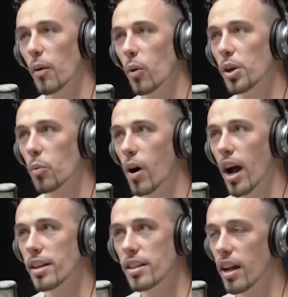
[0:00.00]
I wonder
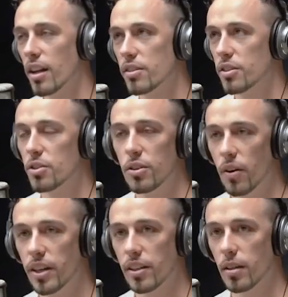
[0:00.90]
why. Did I do you
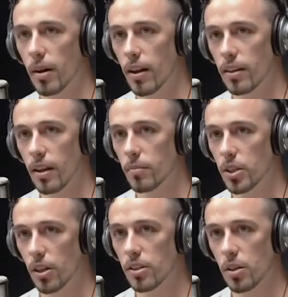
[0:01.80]
know anything about it? I'm
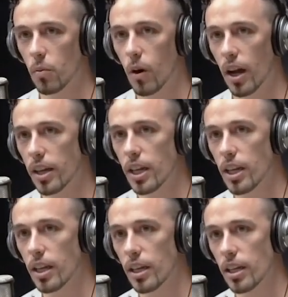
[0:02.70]
curious on why he.